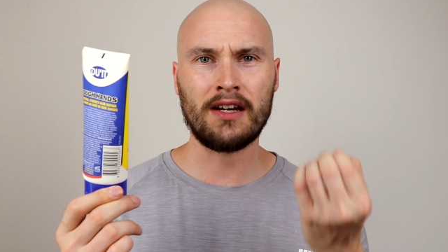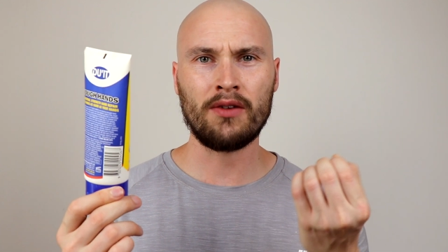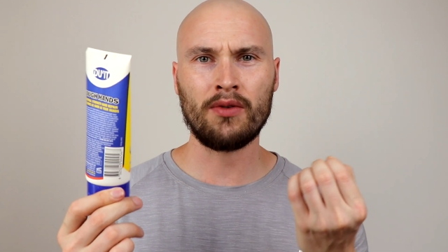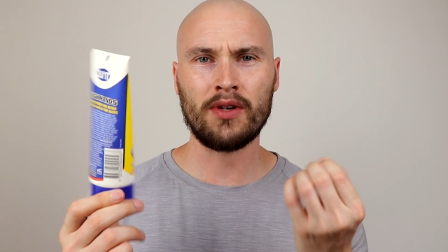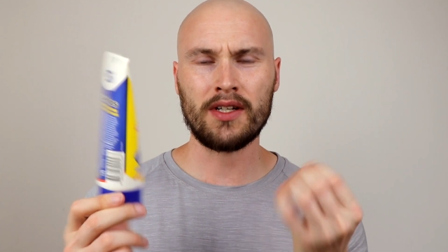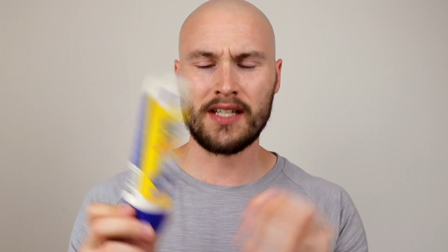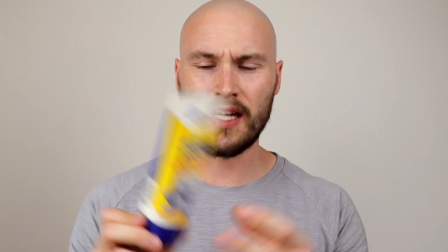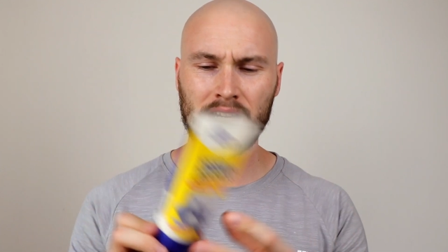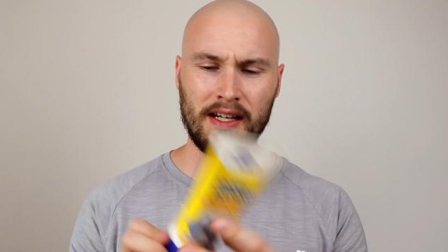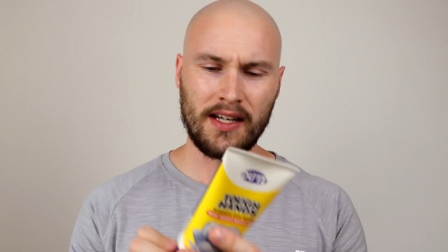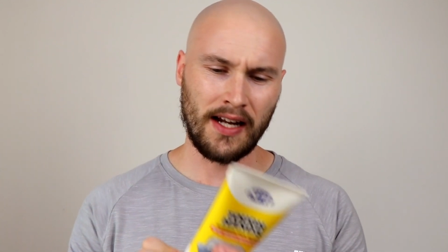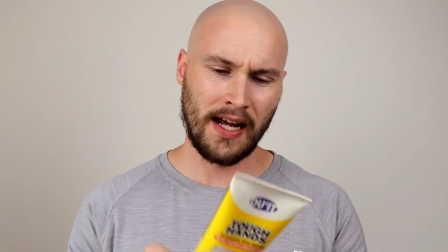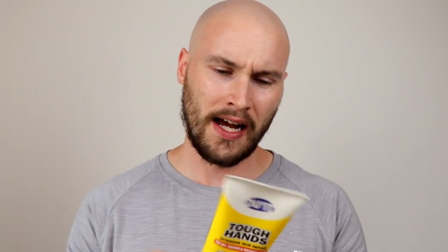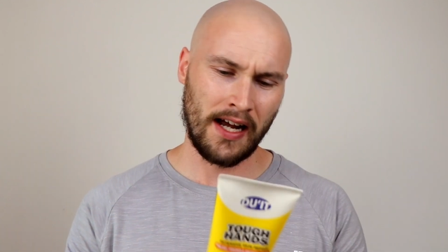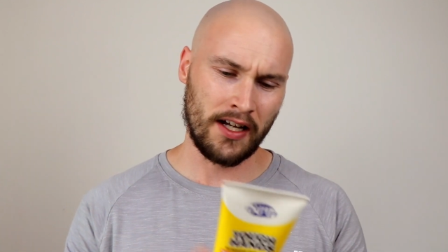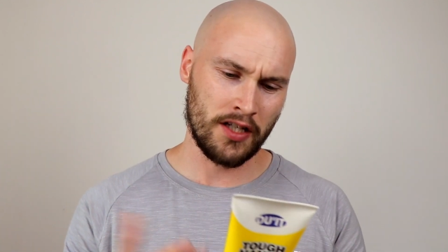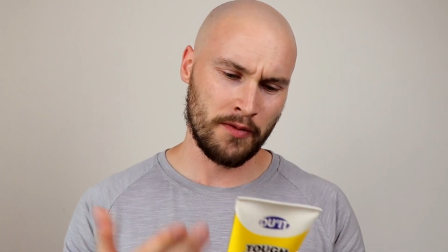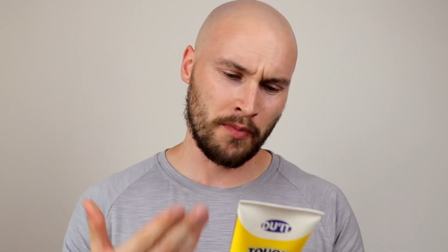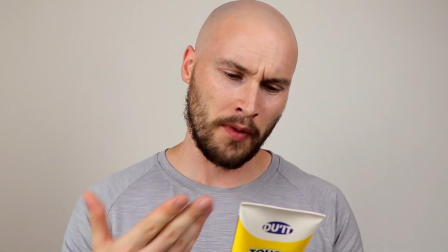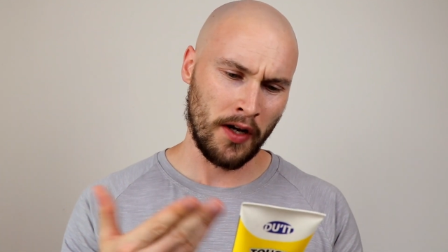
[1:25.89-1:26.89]
irritated
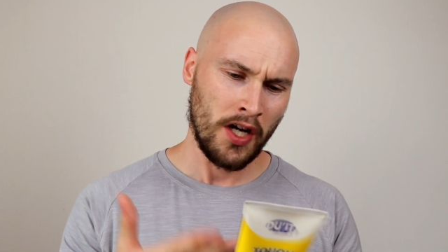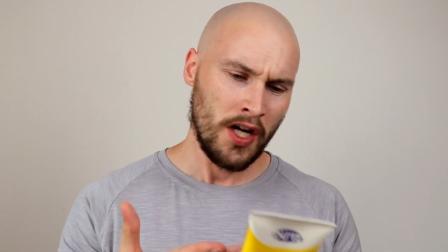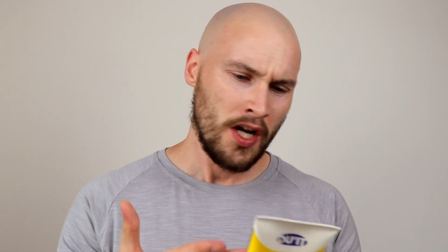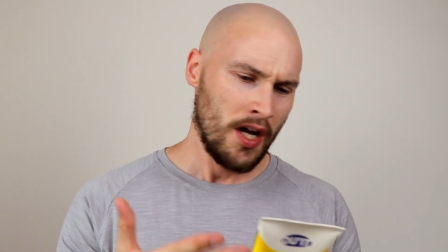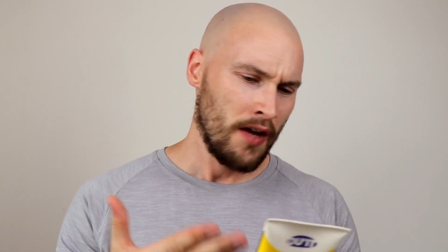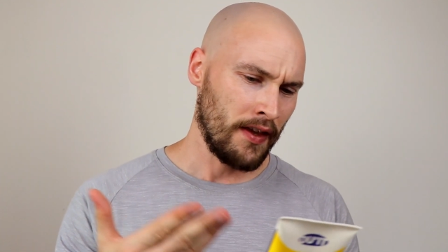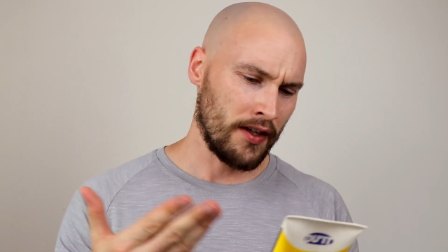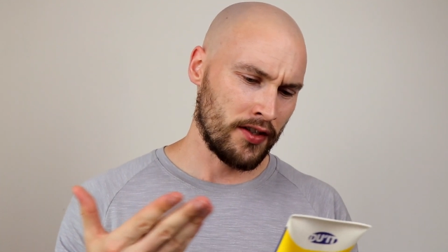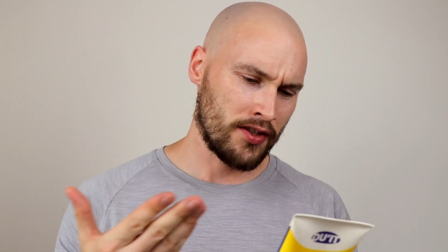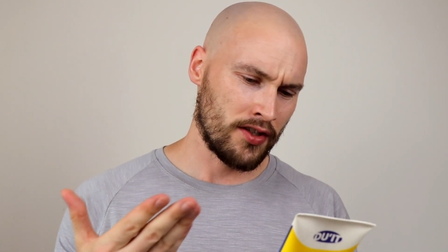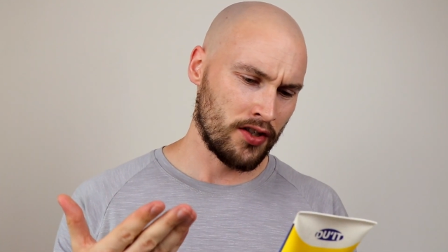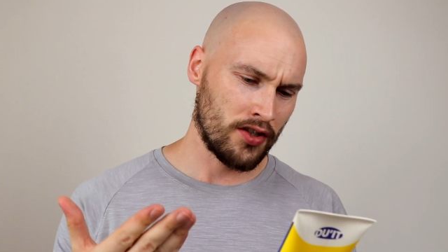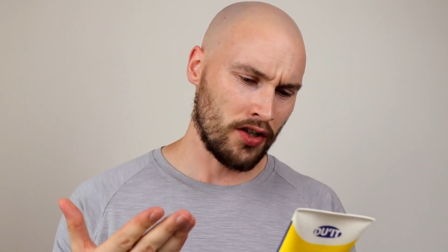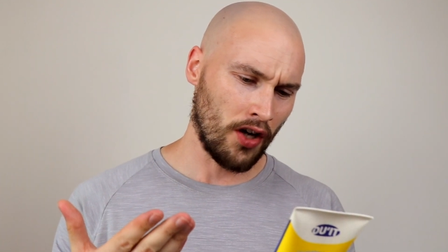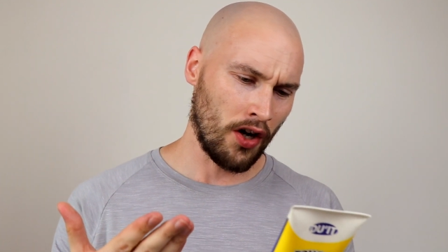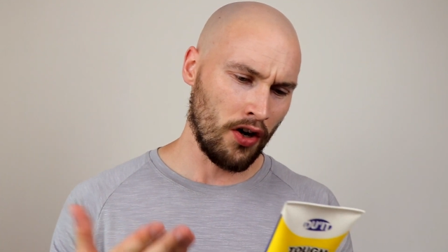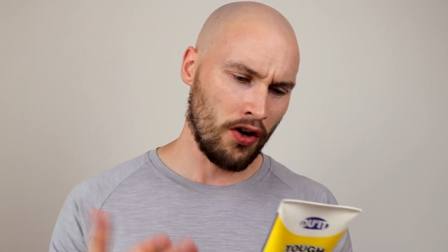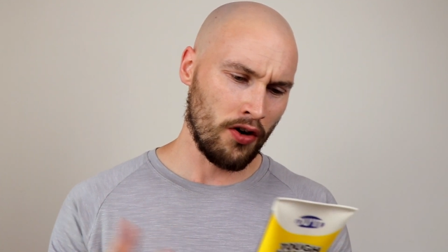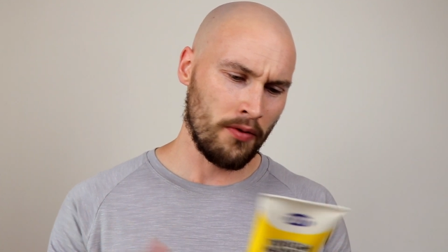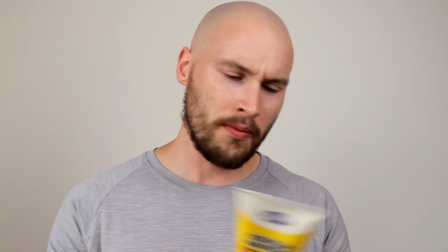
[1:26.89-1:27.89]
hands, but there's
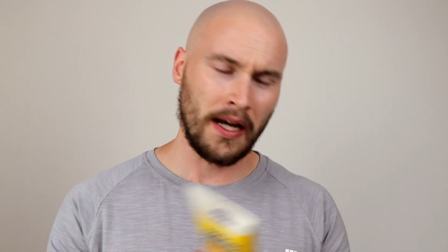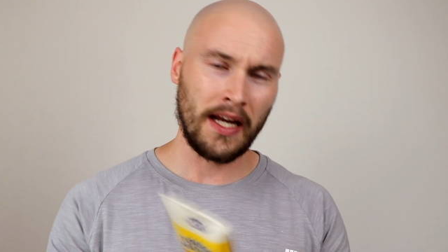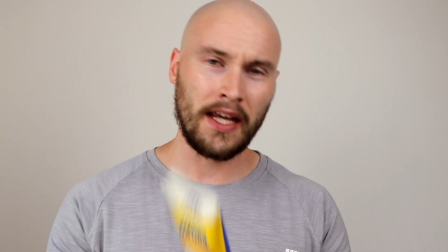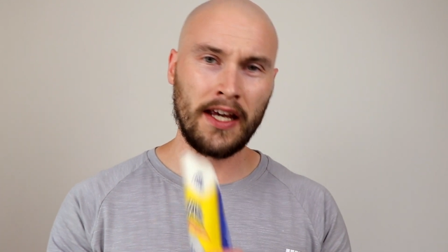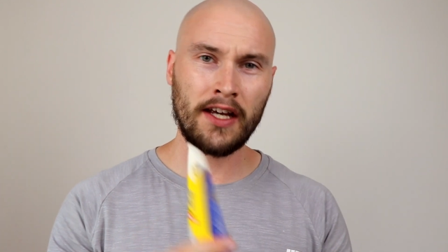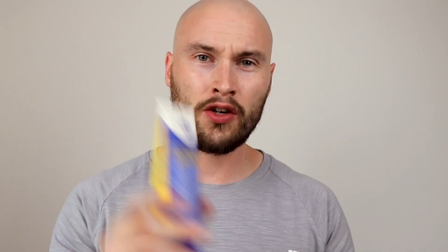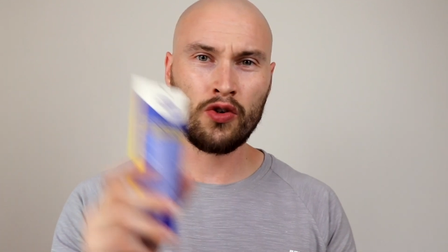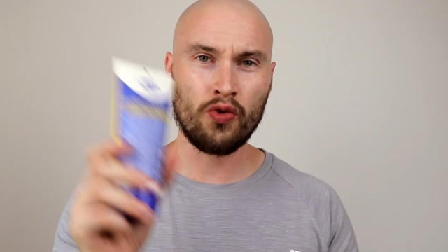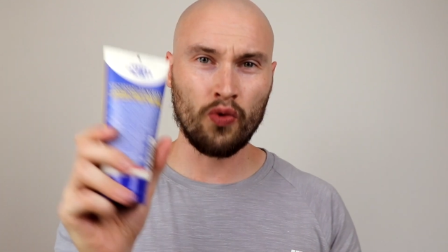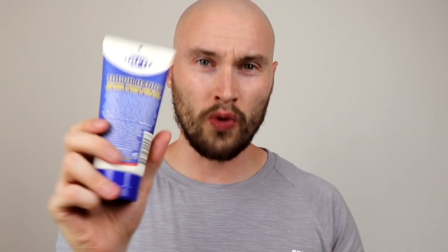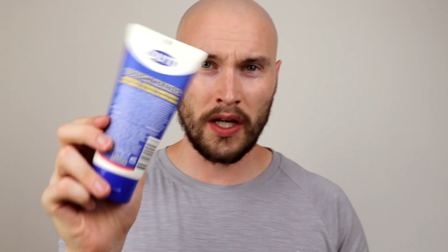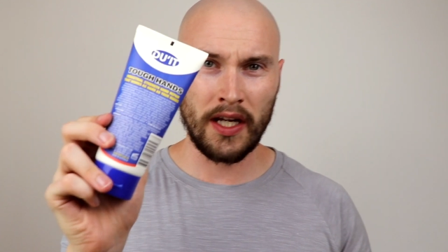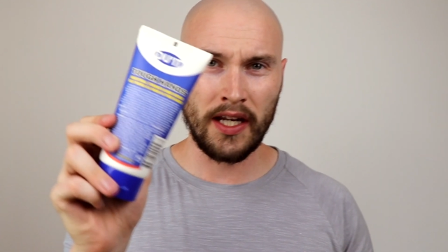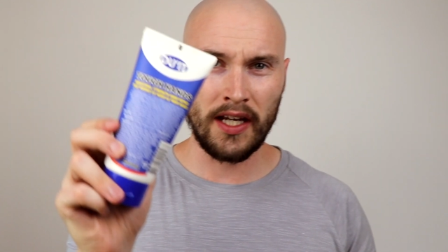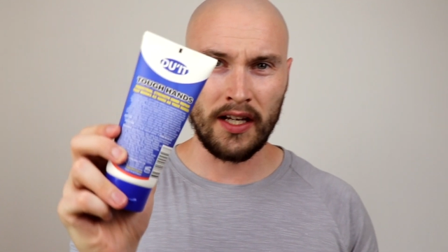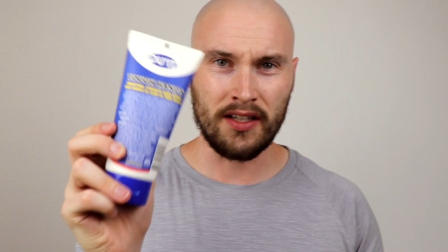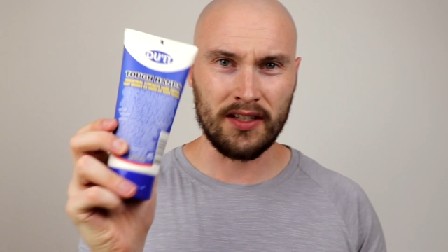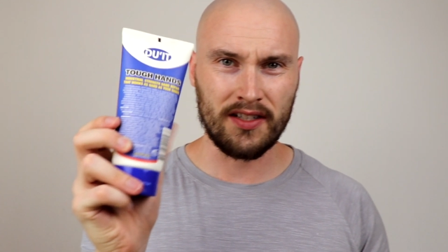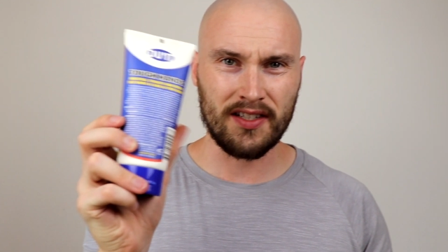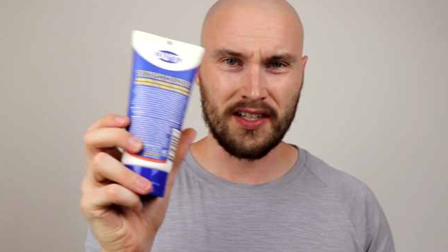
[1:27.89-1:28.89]
so many
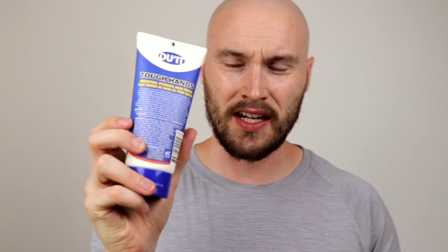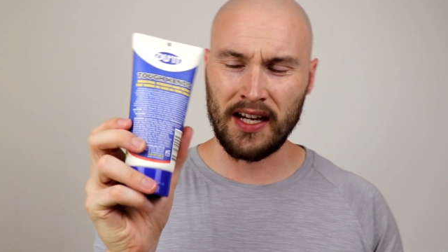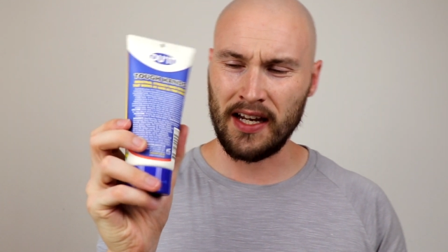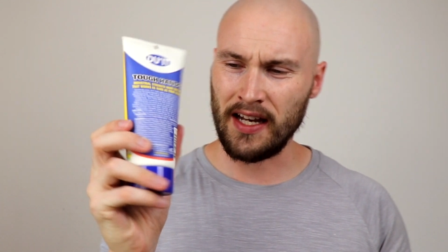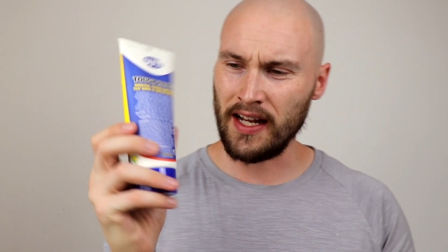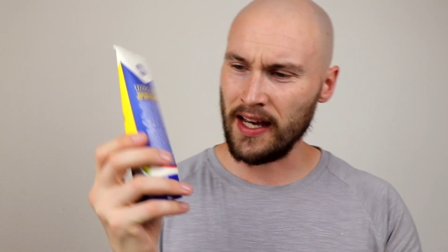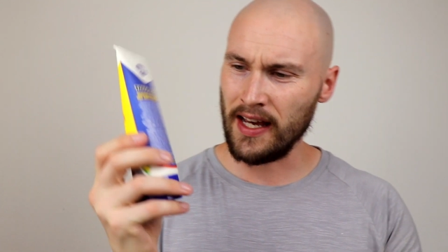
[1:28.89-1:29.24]
ingredients in